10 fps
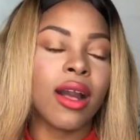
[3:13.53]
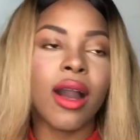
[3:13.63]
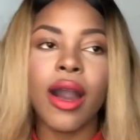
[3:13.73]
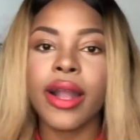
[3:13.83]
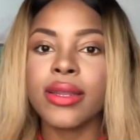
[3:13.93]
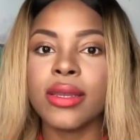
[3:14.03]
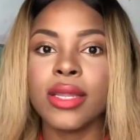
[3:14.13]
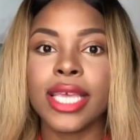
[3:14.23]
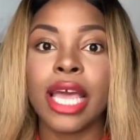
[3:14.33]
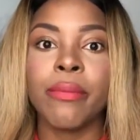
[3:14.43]

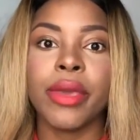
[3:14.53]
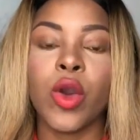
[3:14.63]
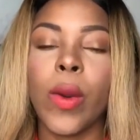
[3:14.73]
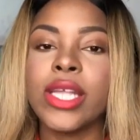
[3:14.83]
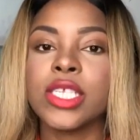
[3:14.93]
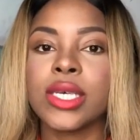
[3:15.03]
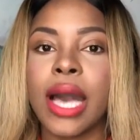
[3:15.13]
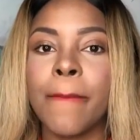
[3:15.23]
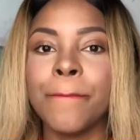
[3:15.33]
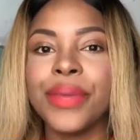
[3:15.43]
garden, it can be going
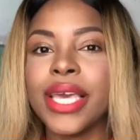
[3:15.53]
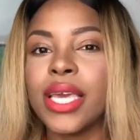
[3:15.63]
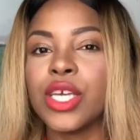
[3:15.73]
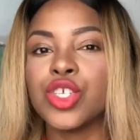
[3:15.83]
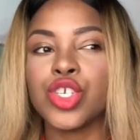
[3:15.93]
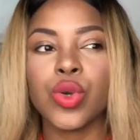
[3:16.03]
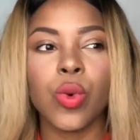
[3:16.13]
to a beach,